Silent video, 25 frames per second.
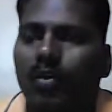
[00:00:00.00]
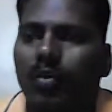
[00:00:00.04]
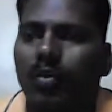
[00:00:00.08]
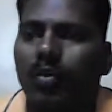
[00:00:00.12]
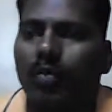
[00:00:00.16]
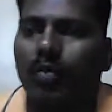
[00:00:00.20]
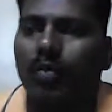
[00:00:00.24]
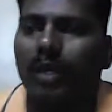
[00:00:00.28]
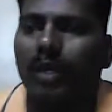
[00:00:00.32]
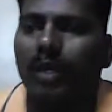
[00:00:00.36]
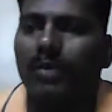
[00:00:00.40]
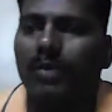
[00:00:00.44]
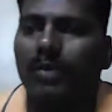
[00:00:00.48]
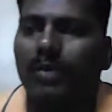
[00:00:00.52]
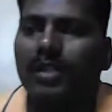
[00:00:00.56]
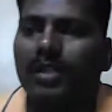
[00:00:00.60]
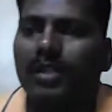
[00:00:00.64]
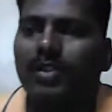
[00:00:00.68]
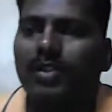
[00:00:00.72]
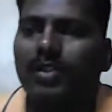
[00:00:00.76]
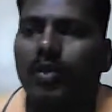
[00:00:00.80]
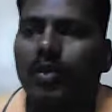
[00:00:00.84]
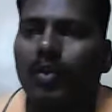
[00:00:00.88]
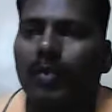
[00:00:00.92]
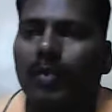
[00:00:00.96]
1 plus
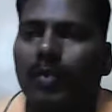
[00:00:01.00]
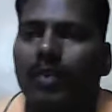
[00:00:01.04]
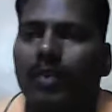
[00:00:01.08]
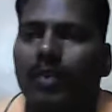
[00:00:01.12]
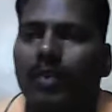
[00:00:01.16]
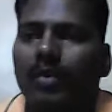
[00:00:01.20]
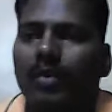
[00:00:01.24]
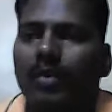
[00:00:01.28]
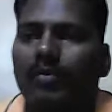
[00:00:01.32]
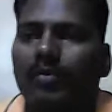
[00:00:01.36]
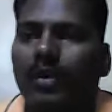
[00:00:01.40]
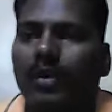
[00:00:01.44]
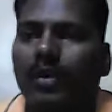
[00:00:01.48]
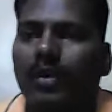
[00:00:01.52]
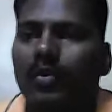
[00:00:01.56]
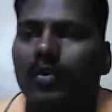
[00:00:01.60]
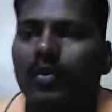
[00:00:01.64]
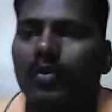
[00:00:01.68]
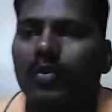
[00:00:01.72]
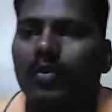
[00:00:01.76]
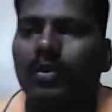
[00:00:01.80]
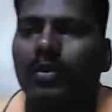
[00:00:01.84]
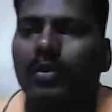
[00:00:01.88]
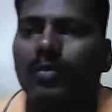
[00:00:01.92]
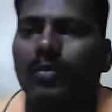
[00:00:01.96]
0.15
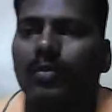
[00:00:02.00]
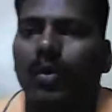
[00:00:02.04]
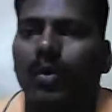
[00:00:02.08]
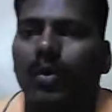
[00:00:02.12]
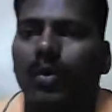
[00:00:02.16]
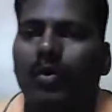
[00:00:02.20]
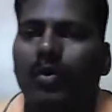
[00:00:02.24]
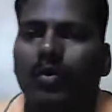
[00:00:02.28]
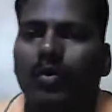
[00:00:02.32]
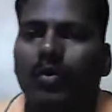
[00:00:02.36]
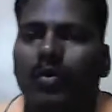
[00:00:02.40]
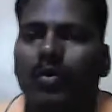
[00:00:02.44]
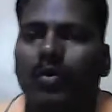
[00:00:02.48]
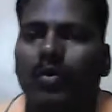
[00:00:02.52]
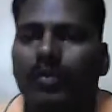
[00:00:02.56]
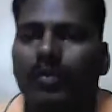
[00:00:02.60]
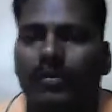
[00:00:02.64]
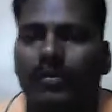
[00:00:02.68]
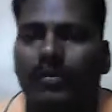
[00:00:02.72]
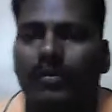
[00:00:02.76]
to the power 2.